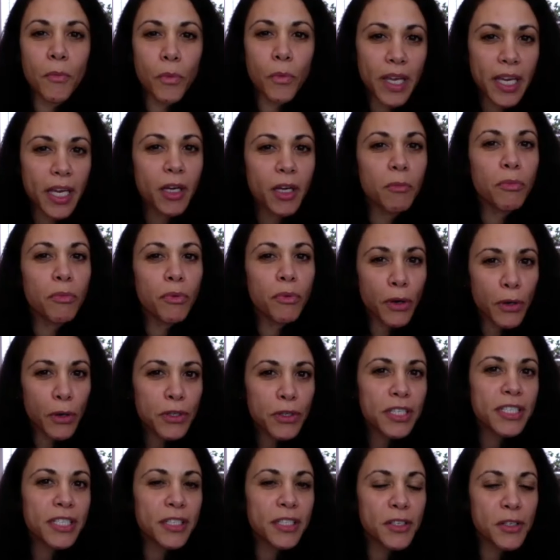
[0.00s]
we can
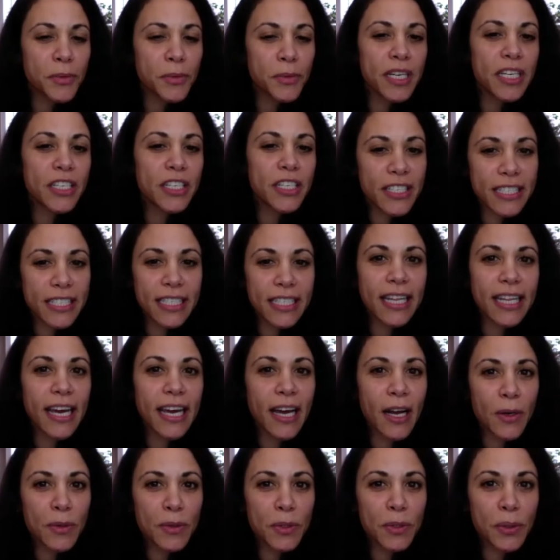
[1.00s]
approach situations in the
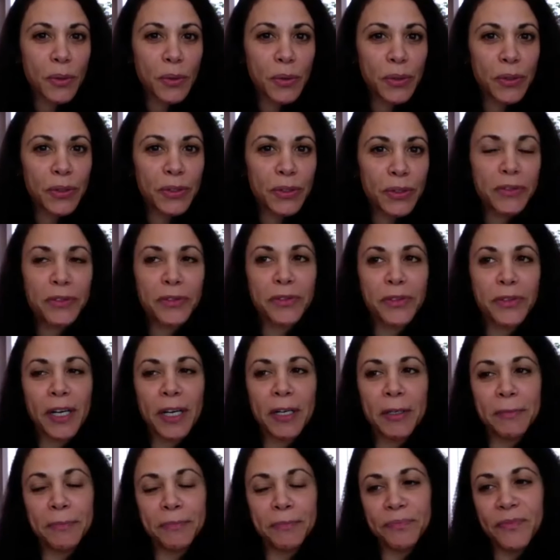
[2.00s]
household
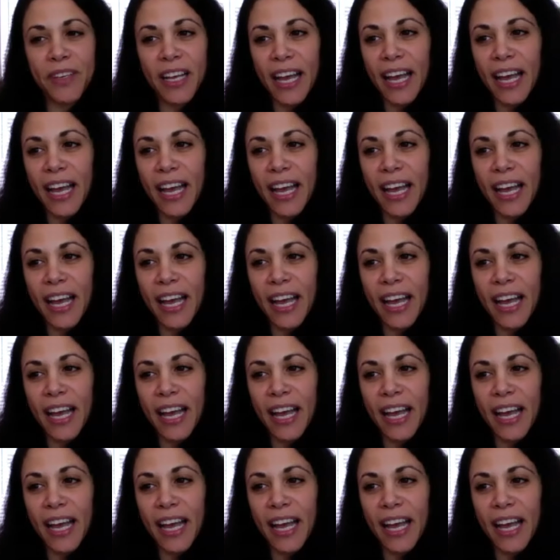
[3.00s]
from